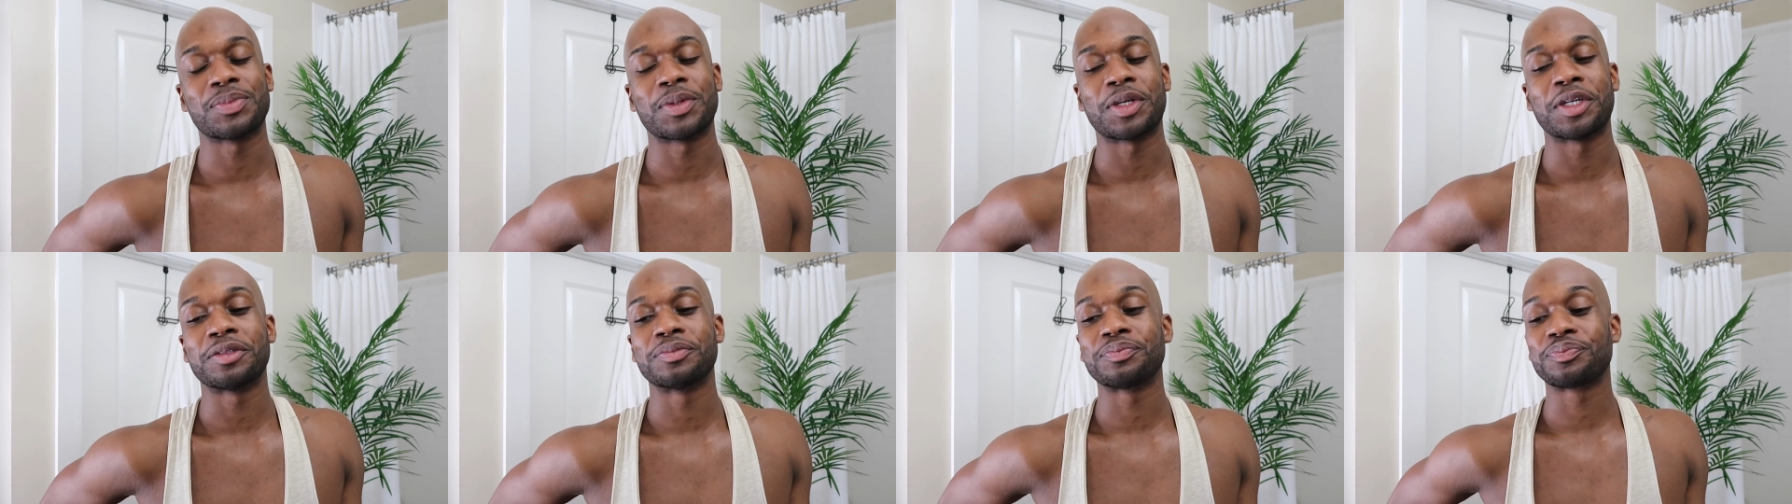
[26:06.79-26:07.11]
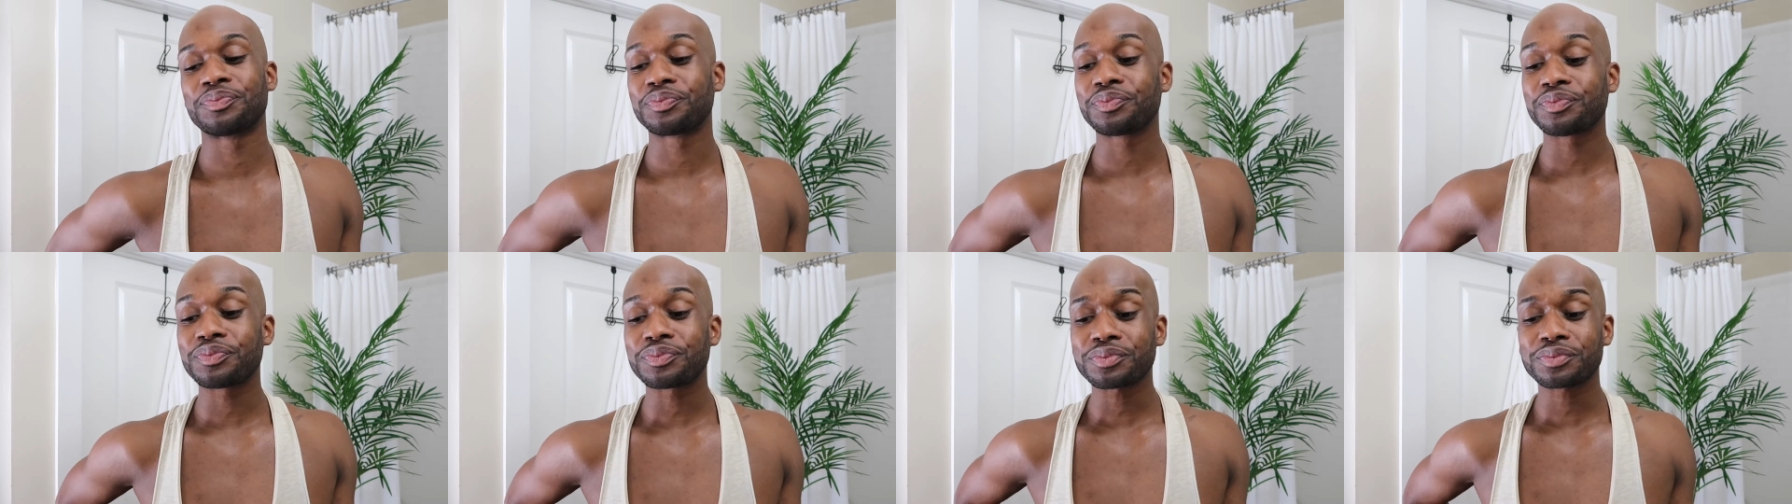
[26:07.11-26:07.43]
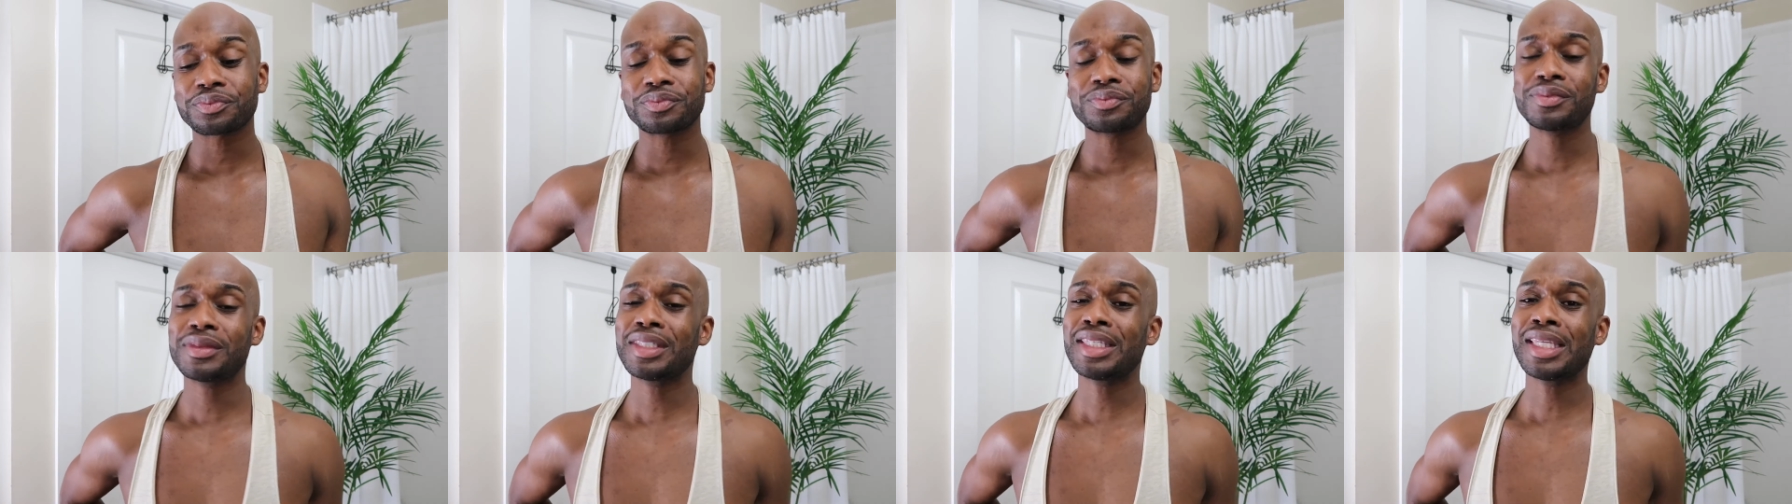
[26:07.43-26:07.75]
but
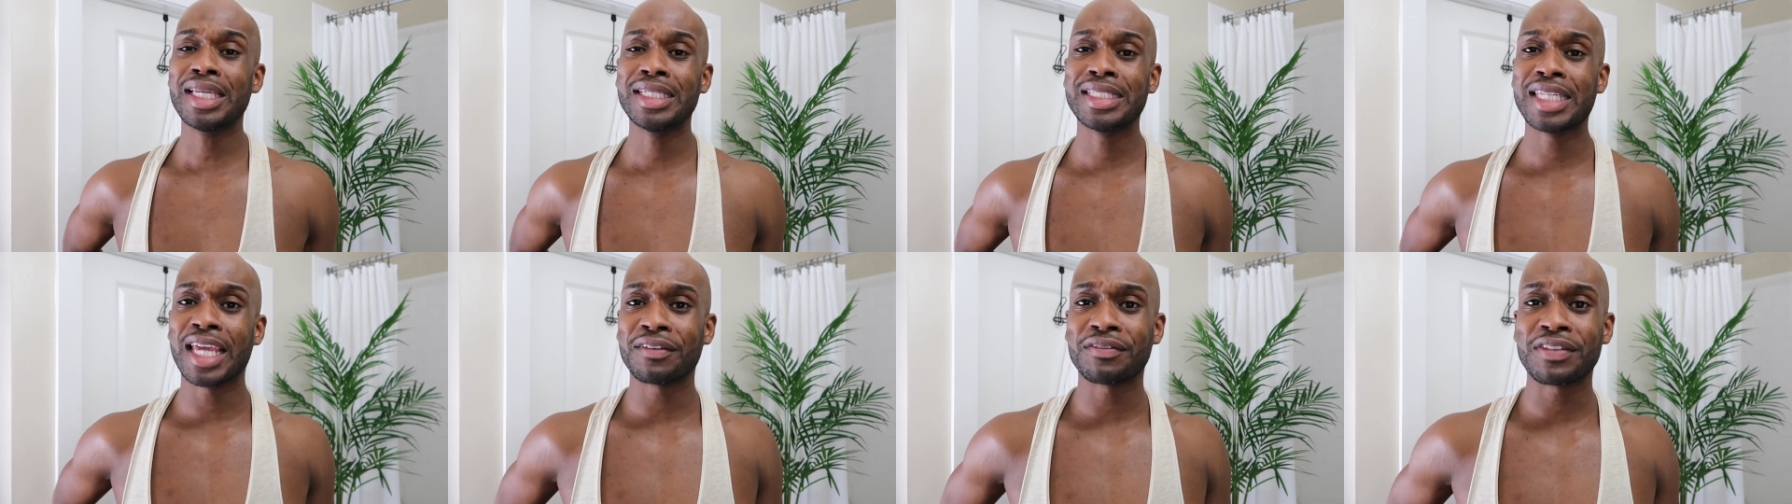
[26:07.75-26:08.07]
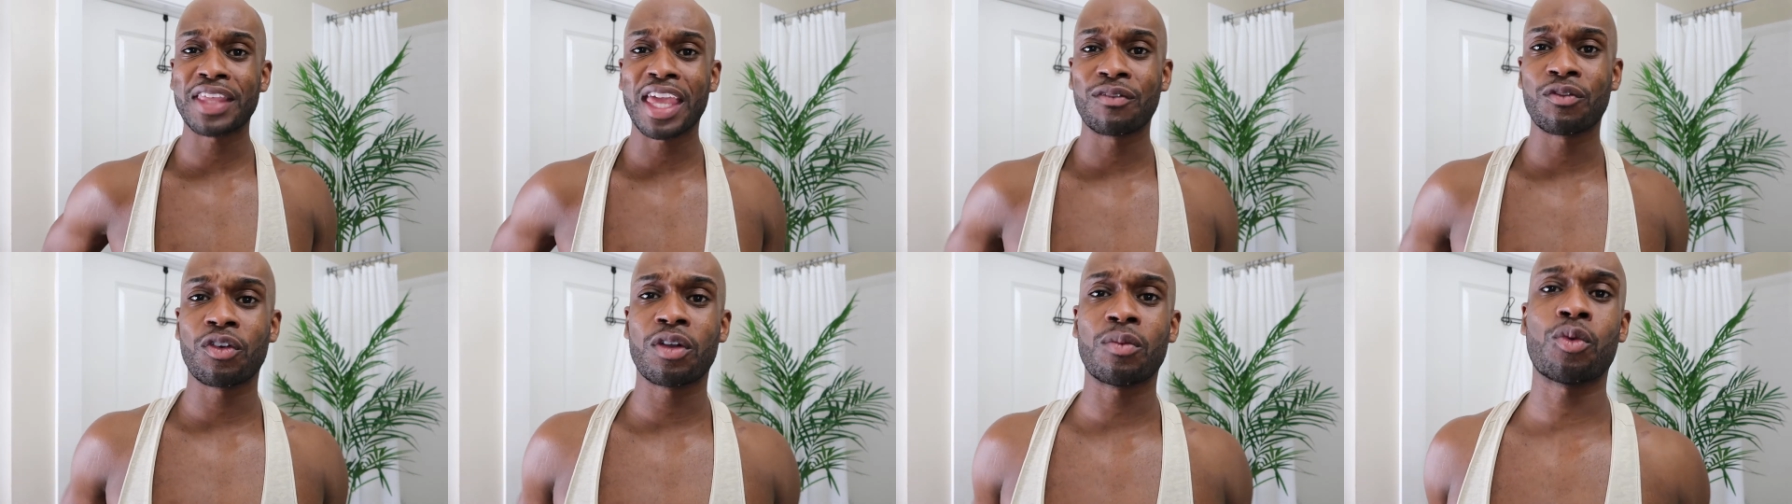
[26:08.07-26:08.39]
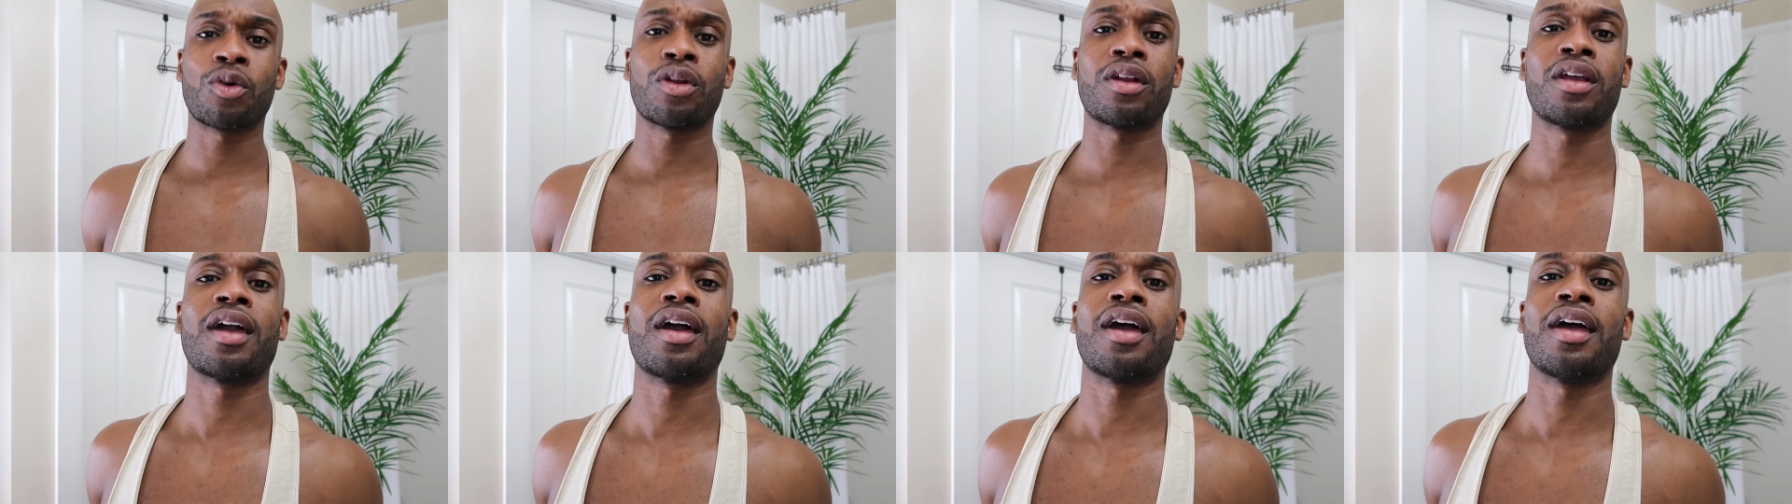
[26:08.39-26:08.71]
definitely have way
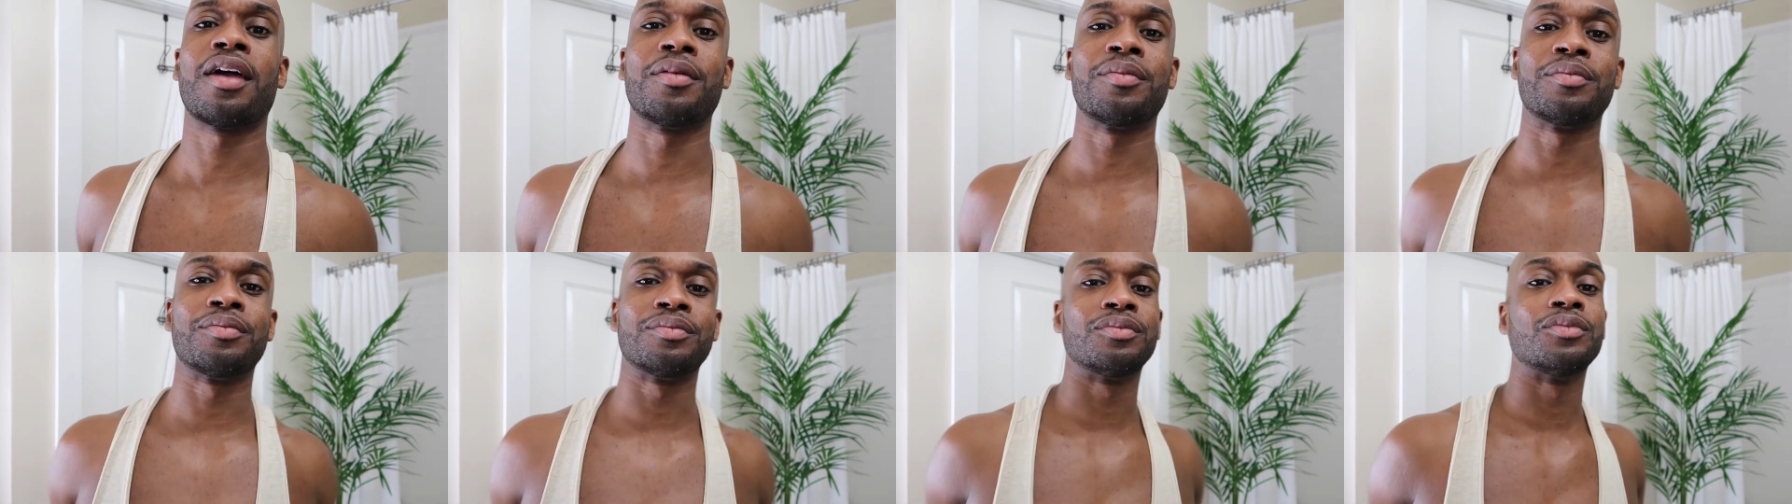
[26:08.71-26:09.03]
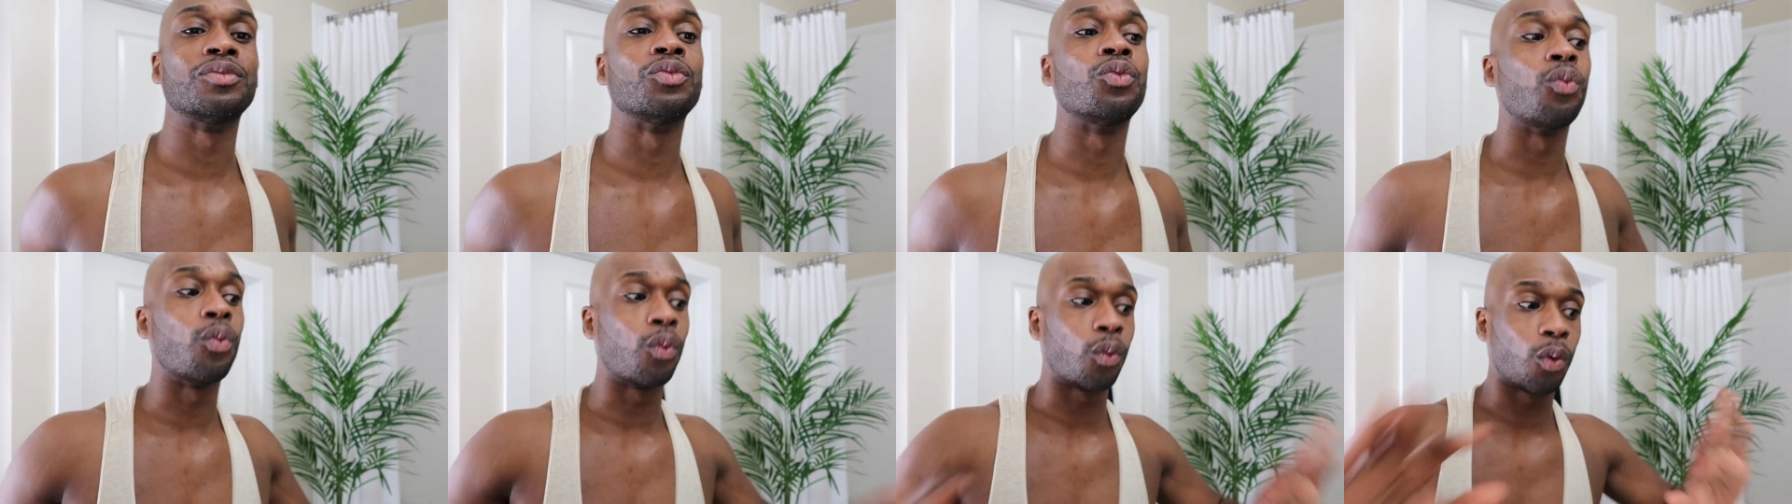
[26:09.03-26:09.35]
more to come.